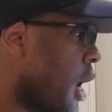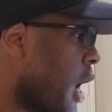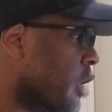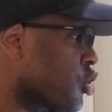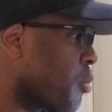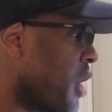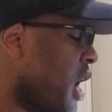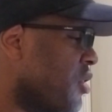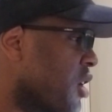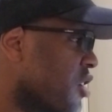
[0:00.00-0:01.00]
October
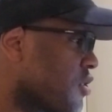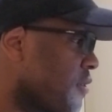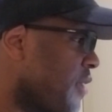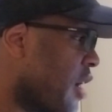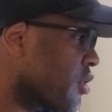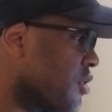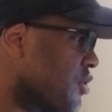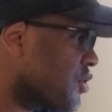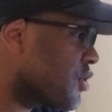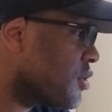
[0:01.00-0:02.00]
8th against the
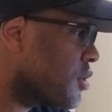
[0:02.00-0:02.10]
Falcons.